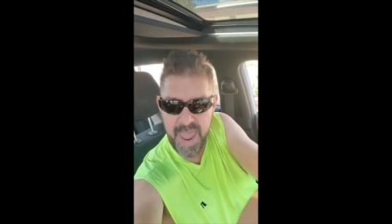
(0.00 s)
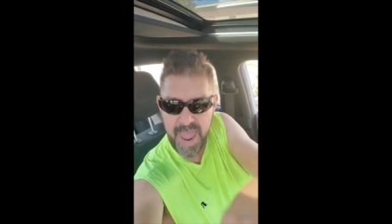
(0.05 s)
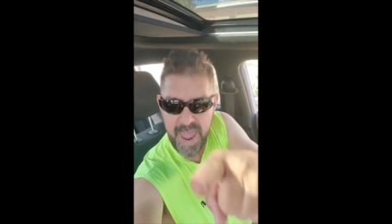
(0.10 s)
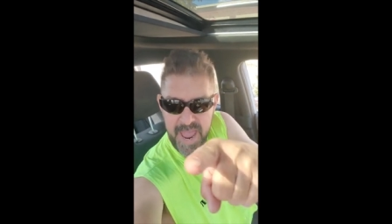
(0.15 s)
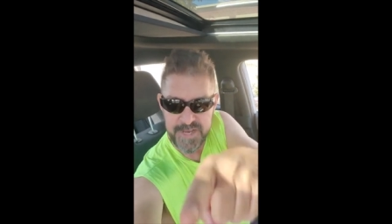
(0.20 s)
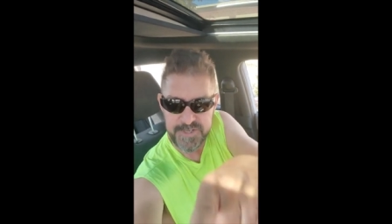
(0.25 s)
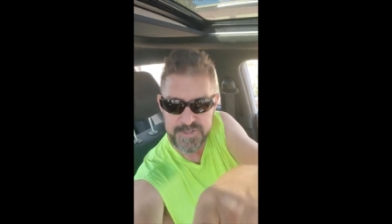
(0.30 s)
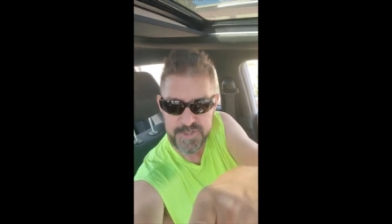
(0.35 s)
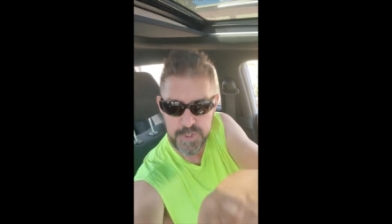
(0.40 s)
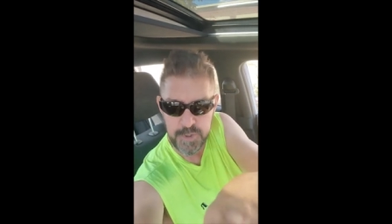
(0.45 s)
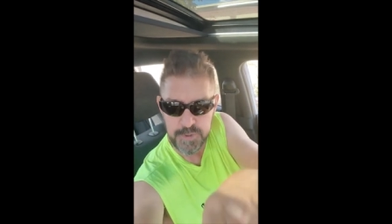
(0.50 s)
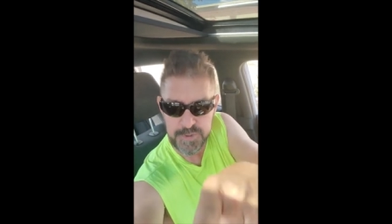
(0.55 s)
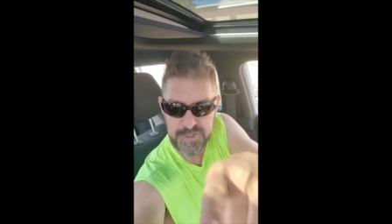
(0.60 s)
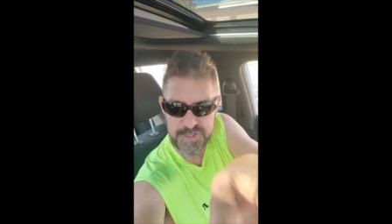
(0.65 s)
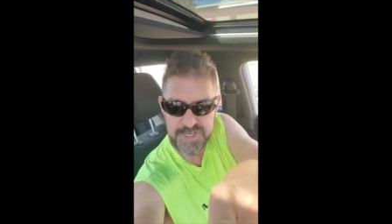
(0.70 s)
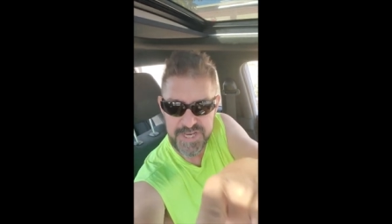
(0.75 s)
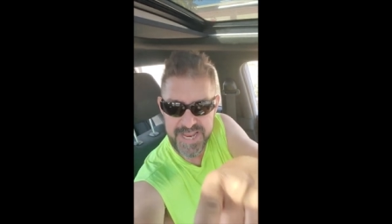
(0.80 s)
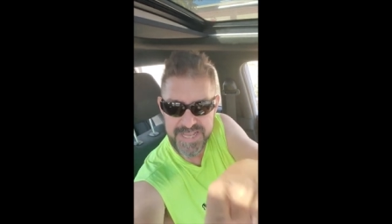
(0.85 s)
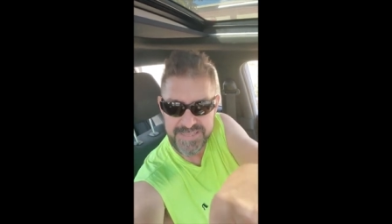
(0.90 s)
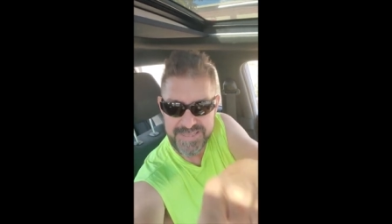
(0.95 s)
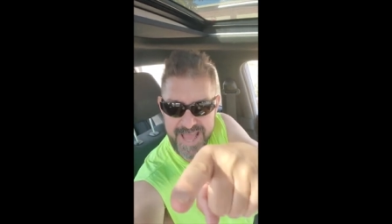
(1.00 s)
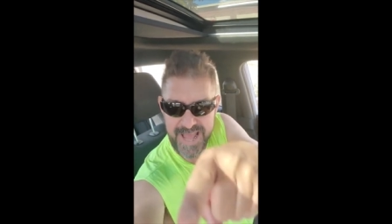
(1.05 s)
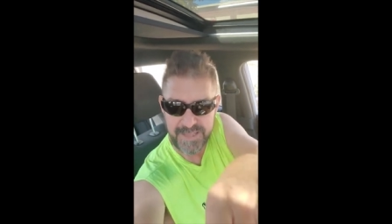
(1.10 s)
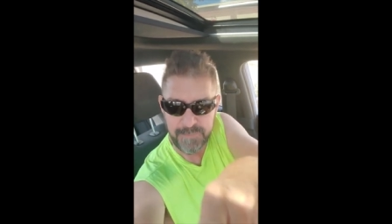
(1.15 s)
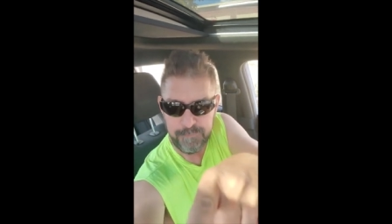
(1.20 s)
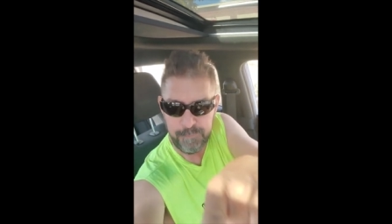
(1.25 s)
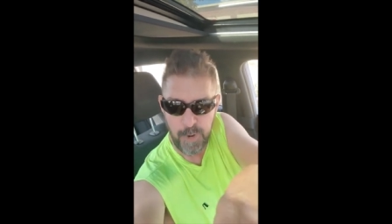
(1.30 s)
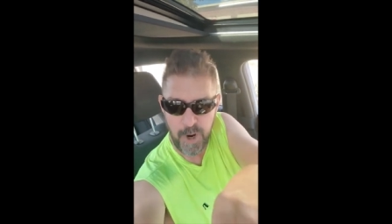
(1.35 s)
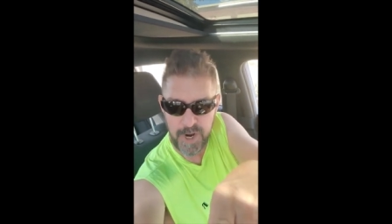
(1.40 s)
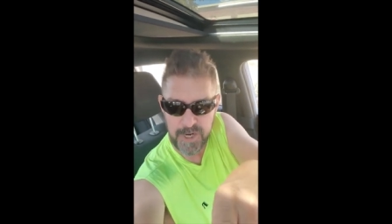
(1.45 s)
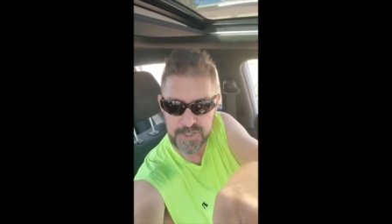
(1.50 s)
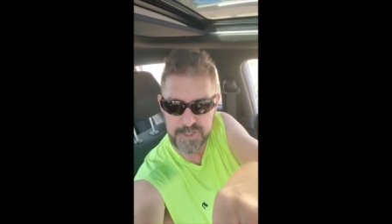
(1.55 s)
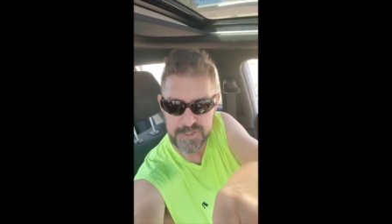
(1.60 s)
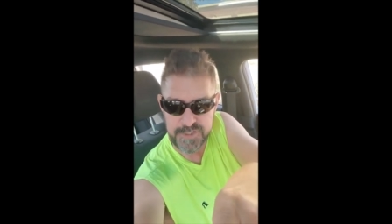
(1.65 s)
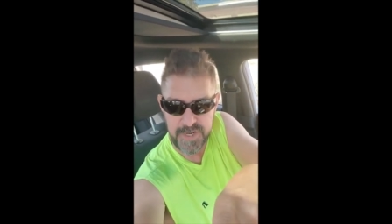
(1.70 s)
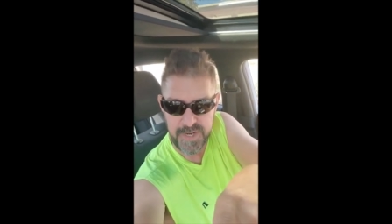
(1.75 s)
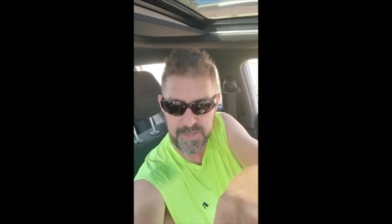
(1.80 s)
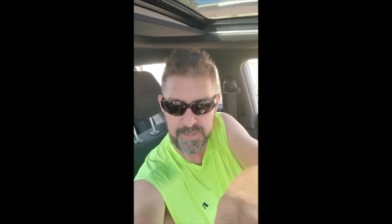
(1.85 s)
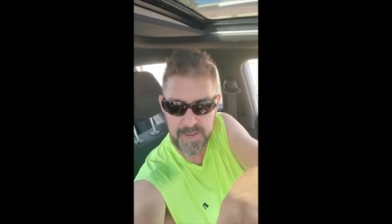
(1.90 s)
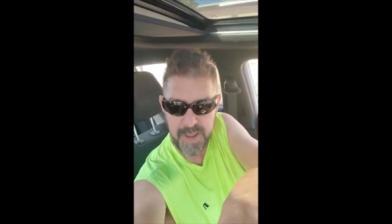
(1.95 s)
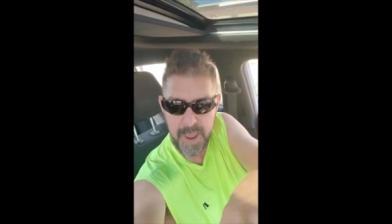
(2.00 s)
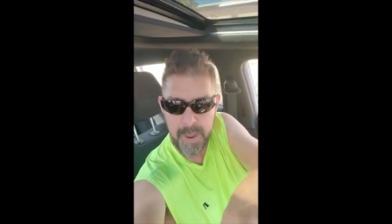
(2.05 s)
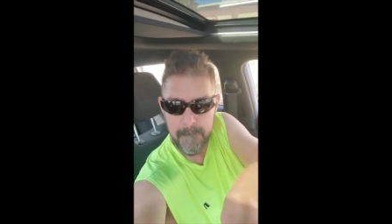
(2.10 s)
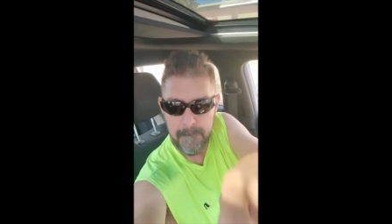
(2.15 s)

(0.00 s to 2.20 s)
as you see that person